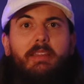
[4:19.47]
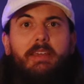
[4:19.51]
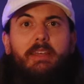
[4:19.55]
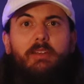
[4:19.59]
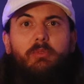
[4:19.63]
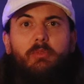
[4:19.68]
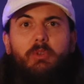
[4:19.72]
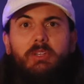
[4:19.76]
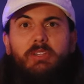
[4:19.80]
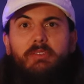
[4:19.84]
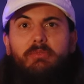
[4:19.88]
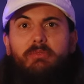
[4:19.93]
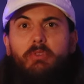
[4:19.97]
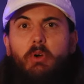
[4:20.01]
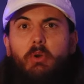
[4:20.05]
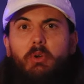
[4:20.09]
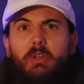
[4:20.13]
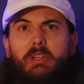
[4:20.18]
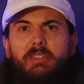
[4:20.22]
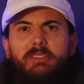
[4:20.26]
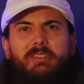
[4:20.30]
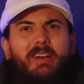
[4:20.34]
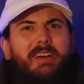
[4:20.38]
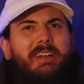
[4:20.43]
They can really
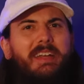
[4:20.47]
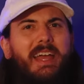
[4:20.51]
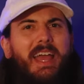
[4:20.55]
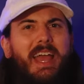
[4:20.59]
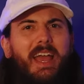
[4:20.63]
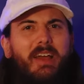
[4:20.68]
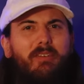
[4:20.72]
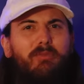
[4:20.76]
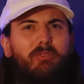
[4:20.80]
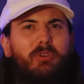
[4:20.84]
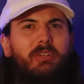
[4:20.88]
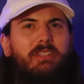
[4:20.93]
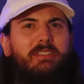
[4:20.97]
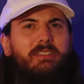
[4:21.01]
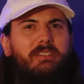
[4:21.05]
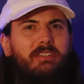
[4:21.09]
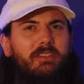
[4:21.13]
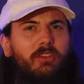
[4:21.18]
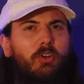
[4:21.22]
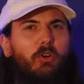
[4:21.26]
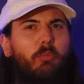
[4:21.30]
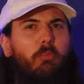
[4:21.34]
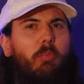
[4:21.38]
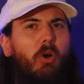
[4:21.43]
focus on every
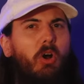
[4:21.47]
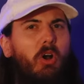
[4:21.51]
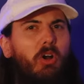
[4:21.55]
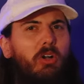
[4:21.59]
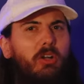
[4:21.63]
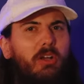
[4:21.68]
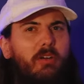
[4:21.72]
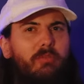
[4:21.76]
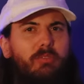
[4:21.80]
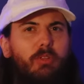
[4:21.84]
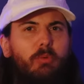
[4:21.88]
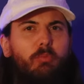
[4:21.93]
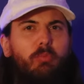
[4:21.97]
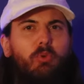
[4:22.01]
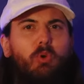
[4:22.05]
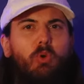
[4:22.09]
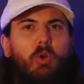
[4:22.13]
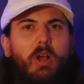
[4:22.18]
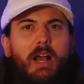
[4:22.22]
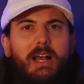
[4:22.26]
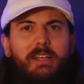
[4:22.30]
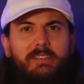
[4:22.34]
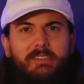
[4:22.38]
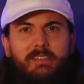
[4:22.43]
single part of the
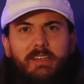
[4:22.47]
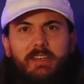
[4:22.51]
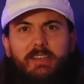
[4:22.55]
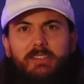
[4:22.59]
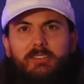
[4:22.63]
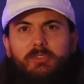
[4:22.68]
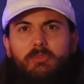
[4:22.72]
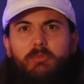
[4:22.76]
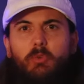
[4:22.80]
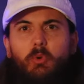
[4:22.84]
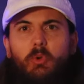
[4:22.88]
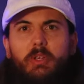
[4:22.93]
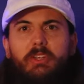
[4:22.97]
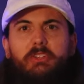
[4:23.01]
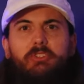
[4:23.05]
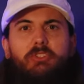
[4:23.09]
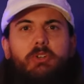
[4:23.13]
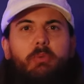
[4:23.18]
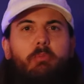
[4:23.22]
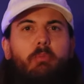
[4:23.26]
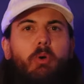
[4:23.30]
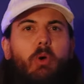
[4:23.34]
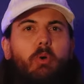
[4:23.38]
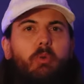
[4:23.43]
process for
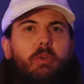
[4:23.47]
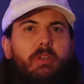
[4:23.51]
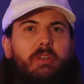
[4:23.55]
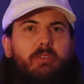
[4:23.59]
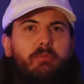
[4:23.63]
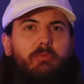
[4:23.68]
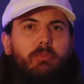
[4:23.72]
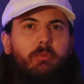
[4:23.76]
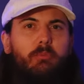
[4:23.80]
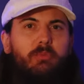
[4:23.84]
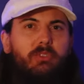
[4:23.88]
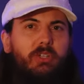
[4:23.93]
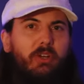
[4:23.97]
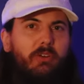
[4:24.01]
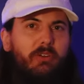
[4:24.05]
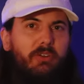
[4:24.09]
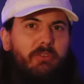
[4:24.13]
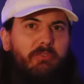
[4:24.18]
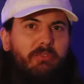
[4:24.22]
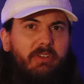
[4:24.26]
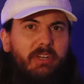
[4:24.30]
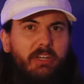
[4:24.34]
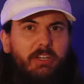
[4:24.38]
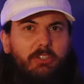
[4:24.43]
each component from start
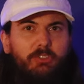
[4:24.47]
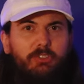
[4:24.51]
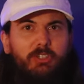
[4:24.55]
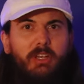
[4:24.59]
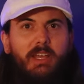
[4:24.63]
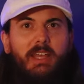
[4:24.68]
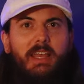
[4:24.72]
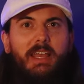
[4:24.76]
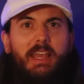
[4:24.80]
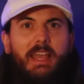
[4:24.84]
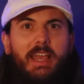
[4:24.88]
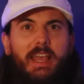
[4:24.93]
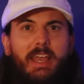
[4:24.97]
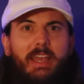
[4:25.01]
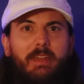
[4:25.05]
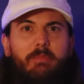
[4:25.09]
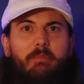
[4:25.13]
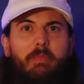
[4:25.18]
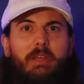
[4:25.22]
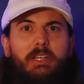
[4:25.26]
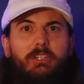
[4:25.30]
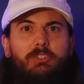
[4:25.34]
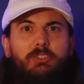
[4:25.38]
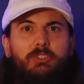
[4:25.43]
to finish
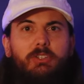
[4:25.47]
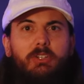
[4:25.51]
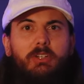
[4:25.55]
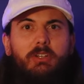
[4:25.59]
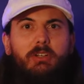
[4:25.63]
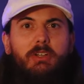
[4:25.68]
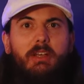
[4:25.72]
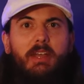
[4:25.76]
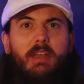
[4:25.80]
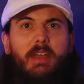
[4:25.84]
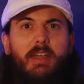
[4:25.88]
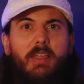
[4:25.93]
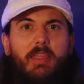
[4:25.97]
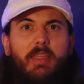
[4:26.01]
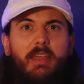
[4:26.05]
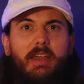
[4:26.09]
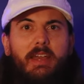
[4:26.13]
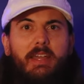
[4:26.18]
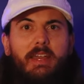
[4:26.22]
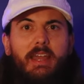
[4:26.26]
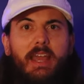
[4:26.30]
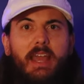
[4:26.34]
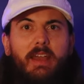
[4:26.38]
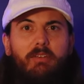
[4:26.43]
and make sure
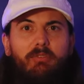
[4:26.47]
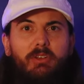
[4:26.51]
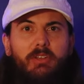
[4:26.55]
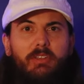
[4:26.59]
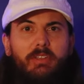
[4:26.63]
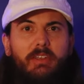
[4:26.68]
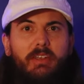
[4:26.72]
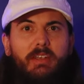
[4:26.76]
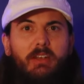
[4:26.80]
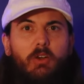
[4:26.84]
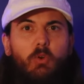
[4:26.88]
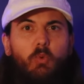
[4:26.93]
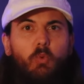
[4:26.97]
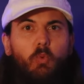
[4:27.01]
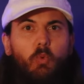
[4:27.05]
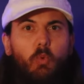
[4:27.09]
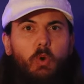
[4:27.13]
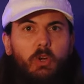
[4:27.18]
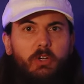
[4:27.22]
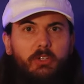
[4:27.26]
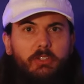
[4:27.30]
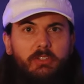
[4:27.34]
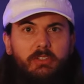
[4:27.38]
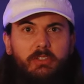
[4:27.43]
that everything
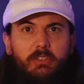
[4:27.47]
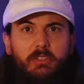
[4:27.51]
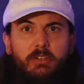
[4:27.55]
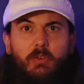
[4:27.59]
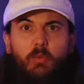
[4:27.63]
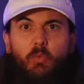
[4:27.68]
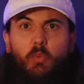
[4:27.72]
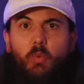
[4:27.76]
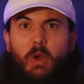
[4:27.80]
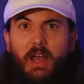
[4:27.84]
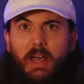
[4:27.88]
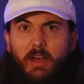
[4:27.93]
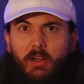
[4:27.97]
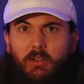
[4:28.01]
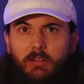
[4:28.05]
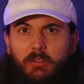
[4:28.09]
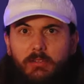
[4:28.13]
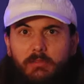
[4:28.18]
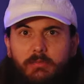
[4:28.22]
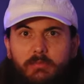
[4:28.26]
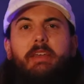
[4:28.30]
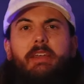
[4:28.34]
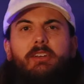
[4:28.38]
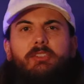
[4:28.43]
works well.
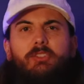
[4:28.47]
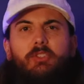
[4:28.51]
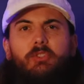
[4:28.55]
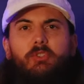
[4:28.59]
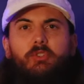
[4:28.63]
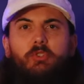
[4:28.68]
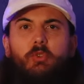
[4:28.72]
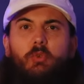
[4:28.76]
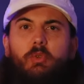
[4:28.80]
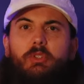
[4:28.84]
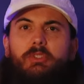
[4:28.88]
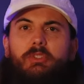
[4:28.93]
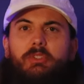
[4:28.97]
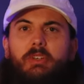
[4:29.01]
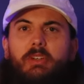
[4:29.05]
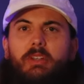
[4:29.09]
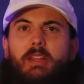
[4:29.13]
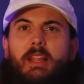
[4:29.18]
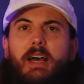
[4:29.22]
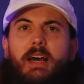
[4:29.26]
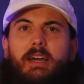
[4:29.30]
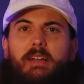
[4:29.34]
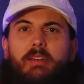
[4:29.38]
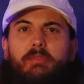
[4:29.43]
They also source a
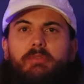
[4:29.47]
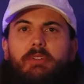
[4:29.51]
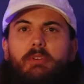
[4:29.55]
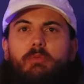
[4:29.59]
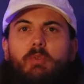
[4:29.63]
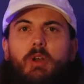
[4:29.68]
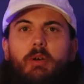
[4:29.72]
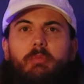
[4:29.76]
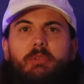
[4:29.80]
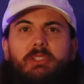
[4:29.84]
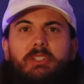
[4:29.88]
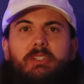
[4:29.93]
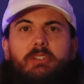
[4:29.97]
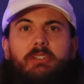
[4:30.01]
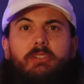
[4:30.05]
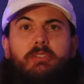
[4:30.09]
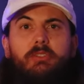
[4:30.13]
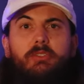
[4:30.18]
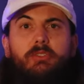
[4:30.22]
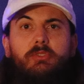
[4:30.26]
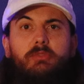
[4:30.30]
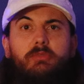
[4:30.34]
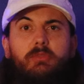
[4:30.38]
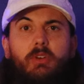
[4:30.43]
lot of their raw
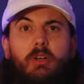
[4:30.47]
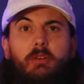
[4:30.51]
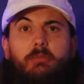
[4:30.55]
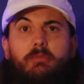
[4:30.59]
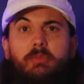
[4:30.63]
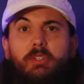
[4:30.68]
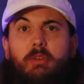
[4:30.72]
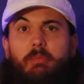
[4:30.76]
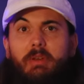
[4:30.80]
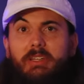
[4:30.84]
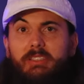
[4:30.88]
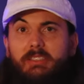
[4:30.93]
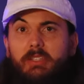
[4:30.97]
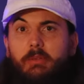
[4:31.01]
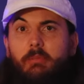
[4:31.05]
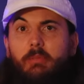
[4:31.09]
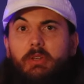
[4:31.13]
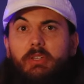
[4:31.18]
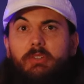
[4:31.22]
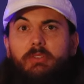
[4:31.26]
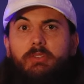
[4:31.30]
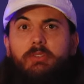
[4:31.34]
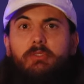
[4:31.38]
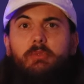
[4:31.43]
materials from domestic
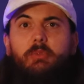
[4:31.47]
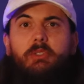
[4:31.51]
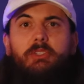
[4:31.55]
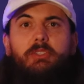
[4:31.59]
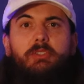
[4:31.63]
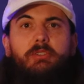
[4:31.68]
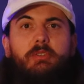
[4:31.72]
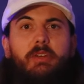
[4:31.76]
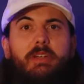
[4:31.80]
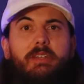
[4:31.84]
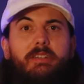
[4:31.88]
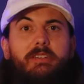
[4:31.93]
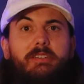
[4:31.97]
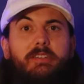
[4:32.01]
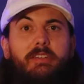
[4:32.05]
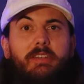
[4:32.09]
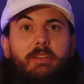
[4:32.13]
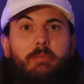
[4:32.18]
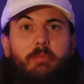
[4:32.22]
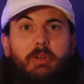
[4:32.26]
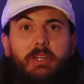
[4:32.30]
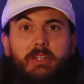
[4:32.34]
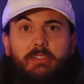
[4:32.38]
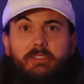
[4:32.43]
mills, which is great to
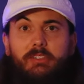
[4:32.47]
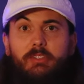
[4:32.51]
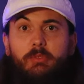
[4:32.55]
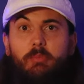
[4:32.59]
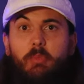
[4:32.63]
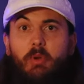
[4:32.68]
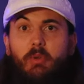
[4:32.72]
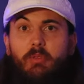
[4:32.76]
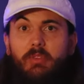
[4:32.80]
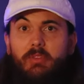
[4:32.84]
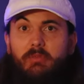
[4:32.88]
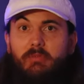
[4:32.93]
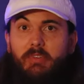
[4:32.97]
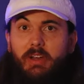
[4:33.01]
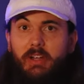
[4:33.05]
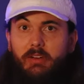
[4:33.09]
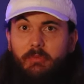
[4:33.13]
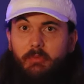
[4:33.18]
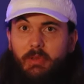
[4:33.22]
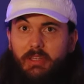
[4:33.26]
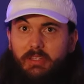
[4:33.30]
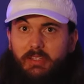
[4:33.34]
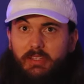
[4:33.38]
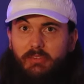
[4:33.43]
see because it's both
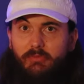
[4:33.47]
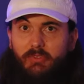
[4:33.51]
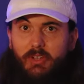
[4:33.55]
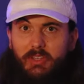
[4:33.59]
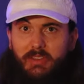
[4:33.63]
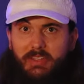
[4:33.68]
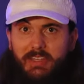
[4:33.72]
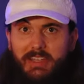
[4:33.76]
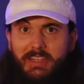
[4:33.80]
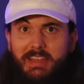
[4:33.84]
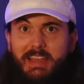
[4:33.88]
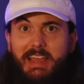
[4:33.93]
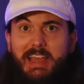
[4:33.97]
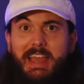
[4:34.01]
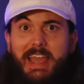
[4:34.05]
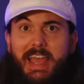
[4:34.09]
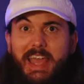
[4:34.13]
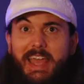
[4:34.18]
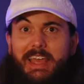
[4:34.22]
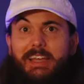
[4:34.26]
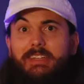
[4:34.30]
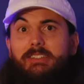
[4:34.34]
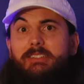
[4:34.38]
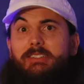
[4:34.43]
environmentally friendly
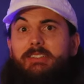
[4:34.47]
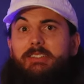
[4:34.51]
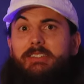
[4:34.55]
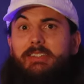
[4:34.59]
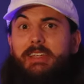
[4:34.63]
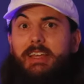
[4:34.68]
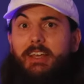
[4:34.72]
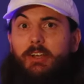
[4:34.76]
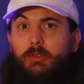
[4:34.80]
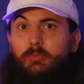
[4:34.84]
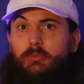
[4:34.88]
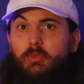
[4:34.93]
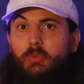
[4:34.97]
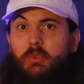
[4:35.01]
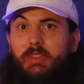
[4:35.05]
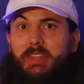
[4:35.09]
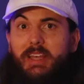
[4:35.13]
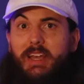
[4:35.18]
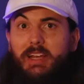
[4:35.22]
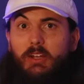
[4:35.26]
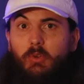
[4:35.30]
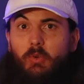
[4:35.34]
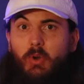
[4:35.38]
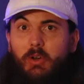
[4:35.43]
and helps with
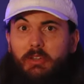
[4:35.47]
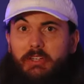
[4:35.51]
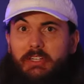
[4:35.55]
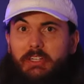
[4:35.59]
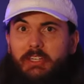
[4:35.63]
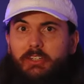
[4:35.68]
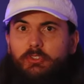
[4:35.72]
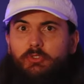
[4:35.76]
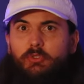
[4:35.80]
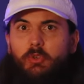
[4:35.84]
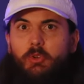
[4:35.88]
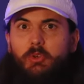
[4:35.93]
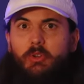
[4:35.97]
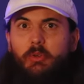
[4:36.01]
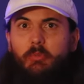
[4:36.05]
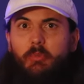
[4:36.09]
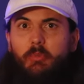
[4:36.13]
that quality control